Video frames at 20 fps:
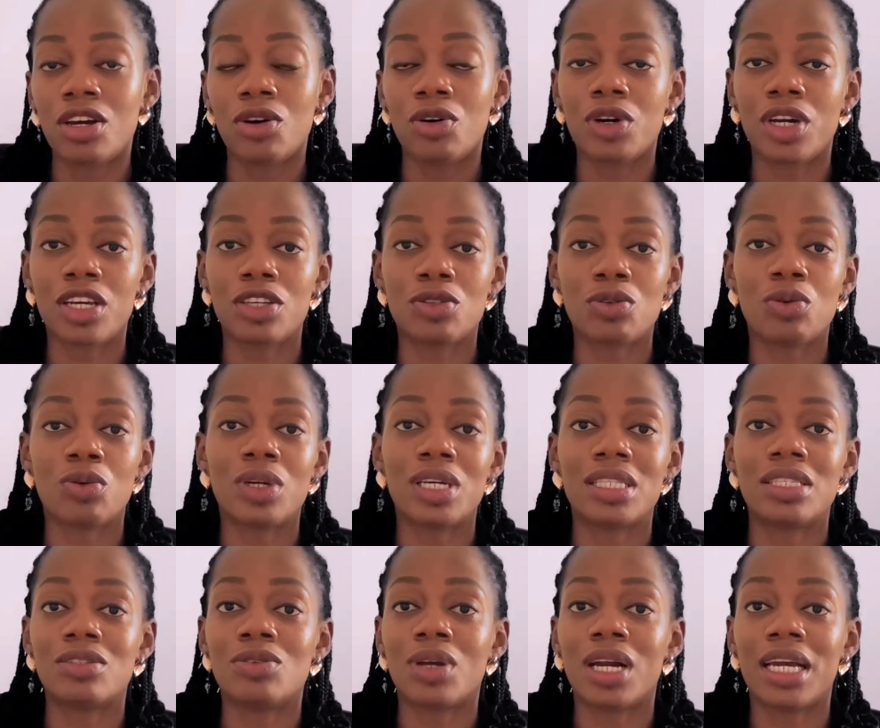Okay, so you
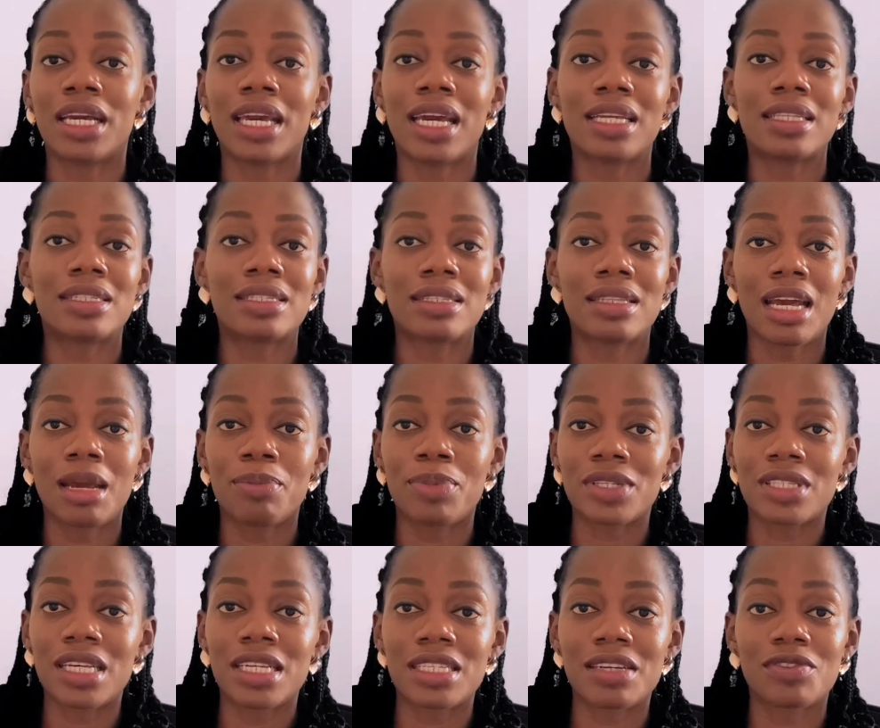can get 9%
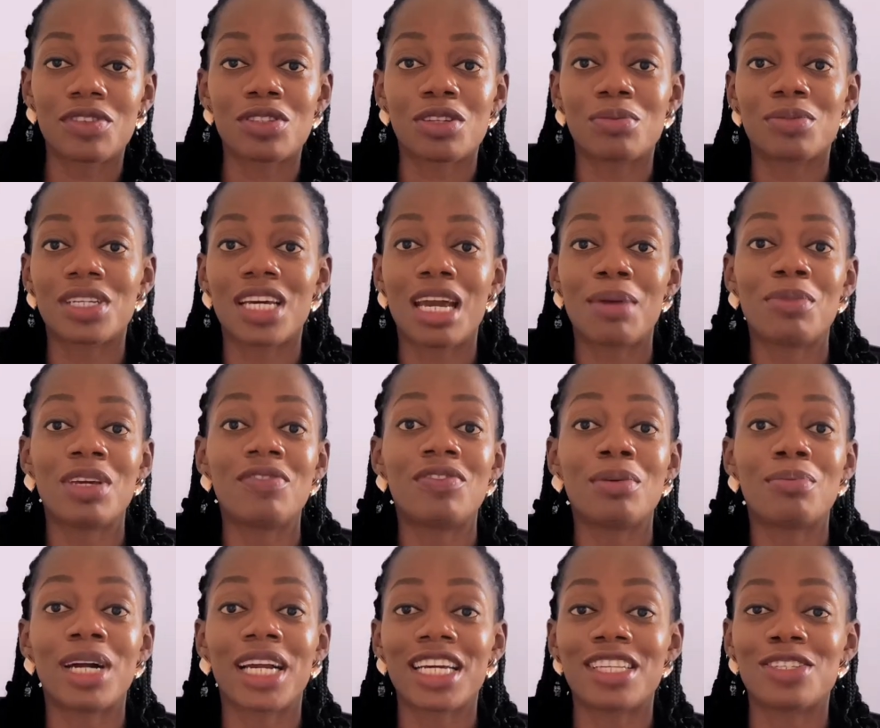after some time. If the
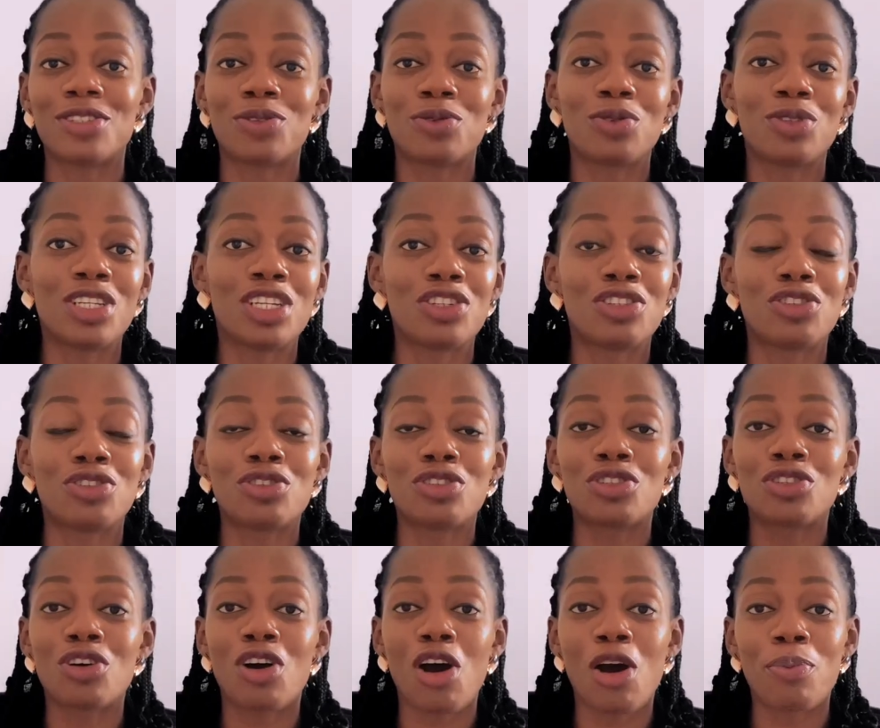market is good, it
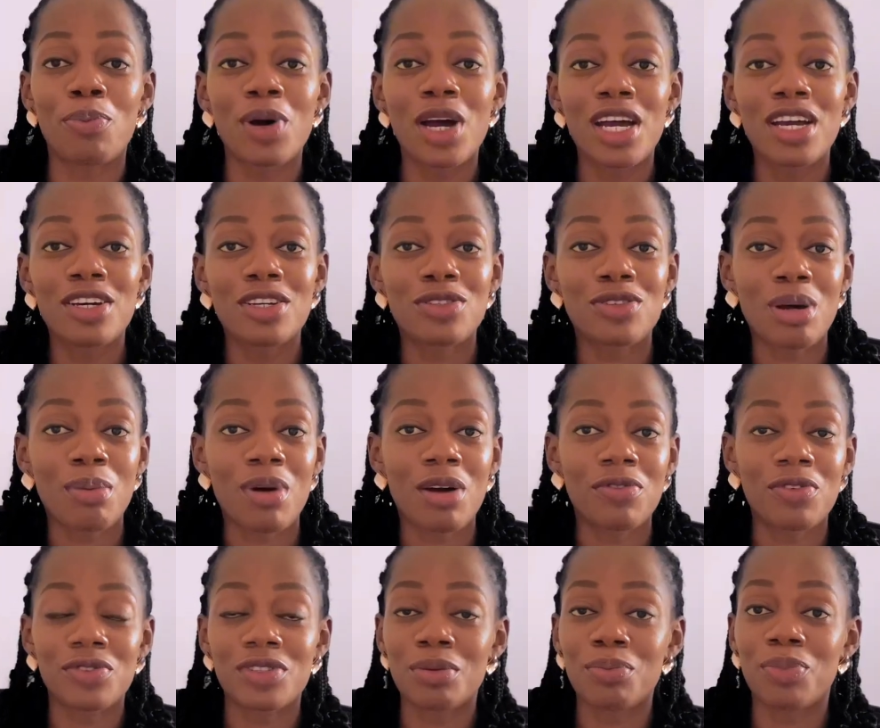shoots up to about
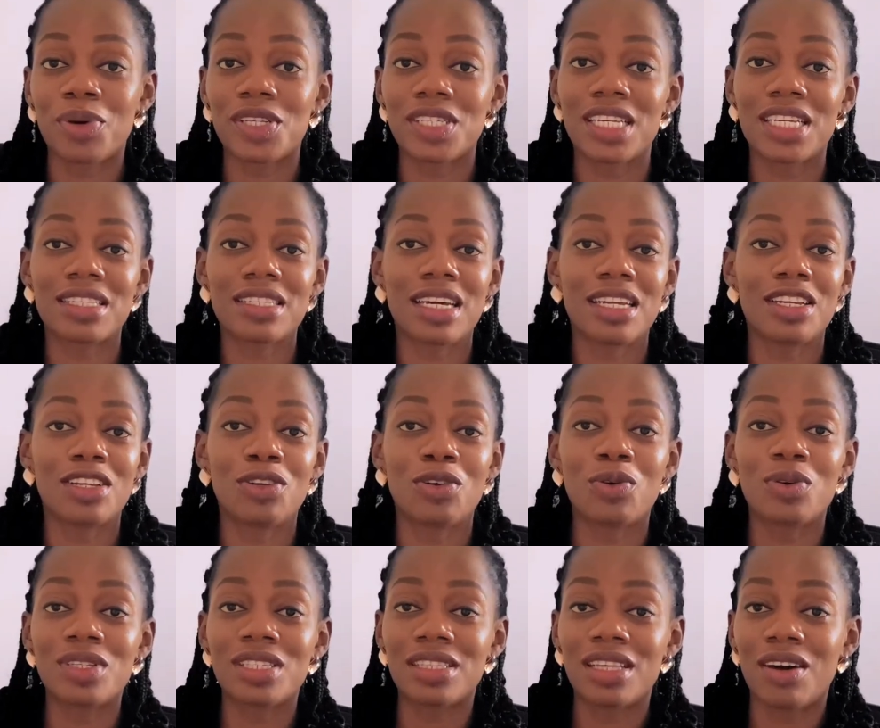15% and it
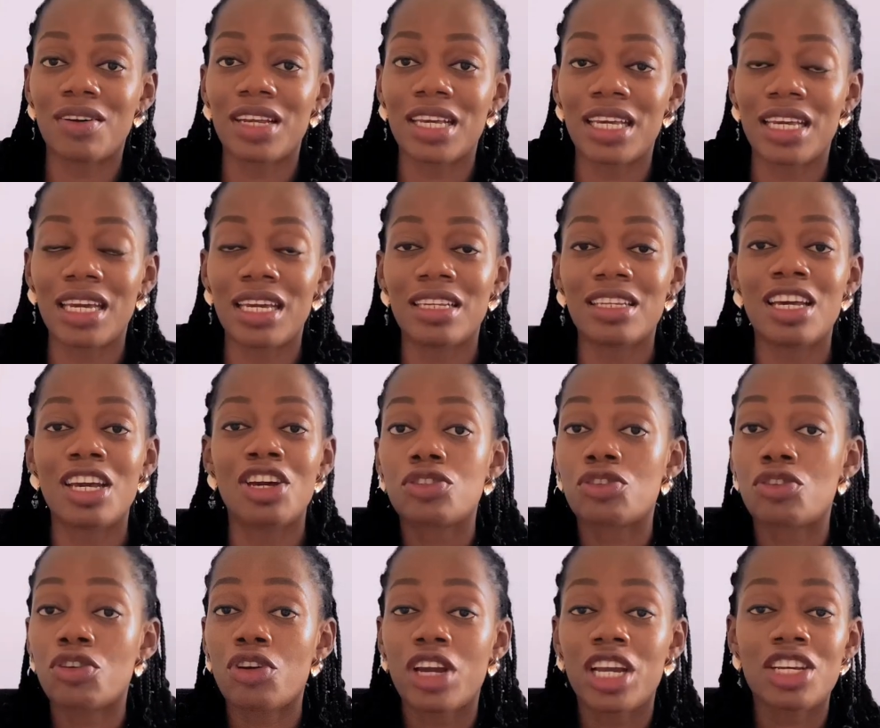goes down again.
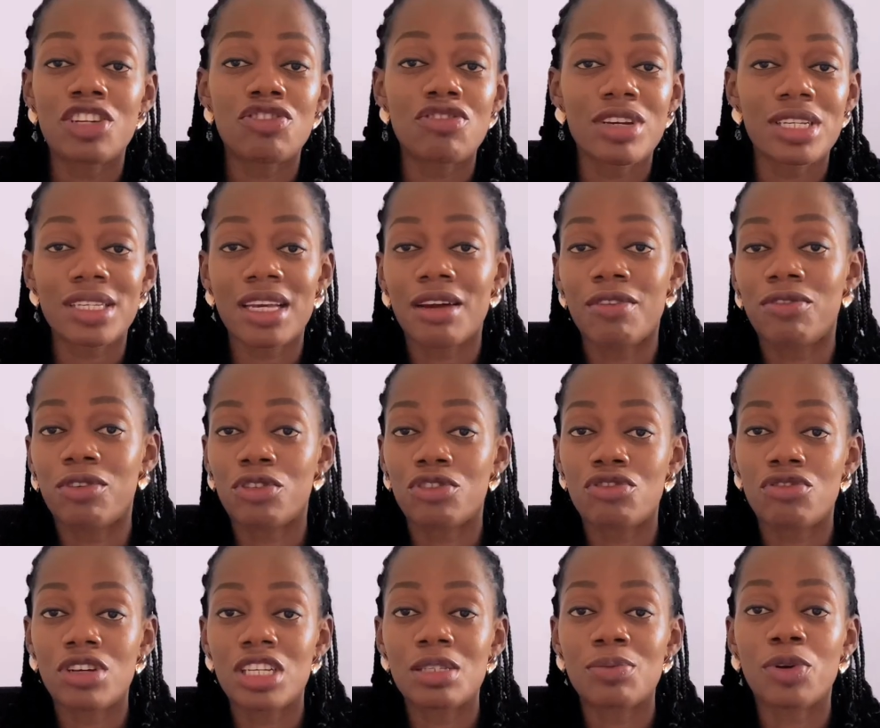So your interest can
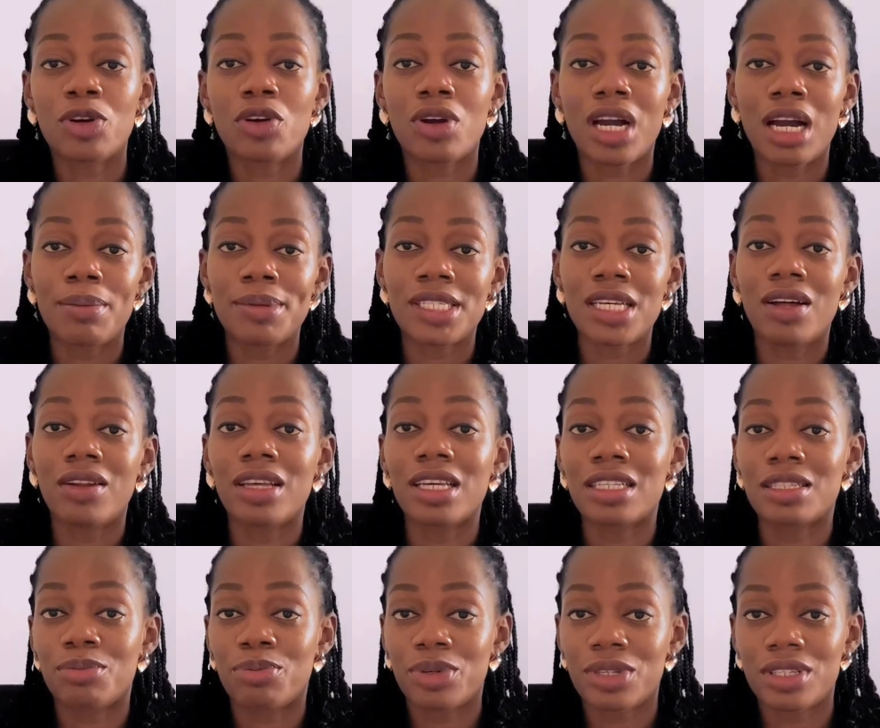fluctuate, but your capital
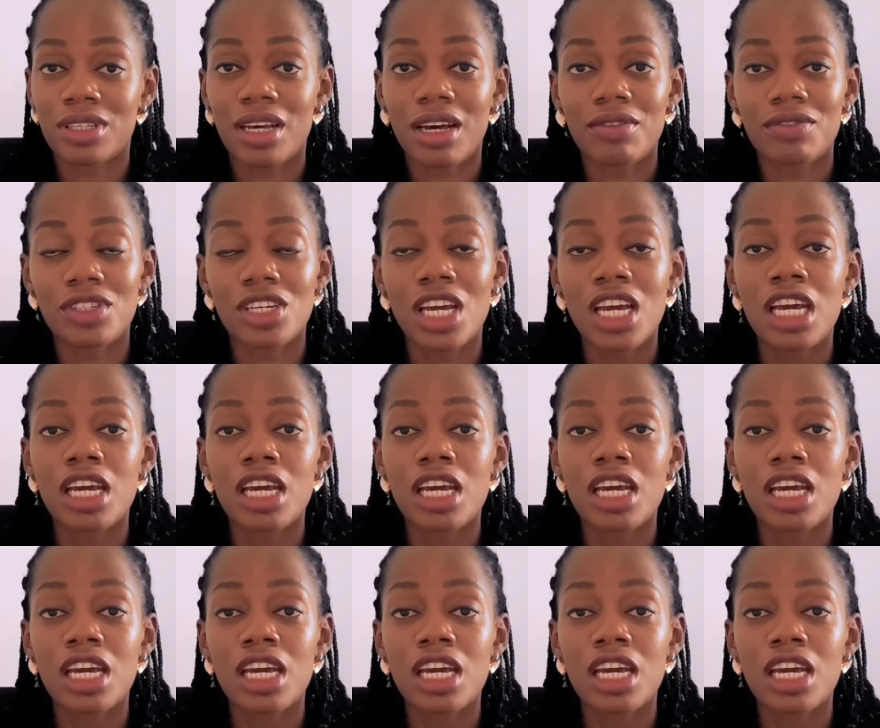is preserved.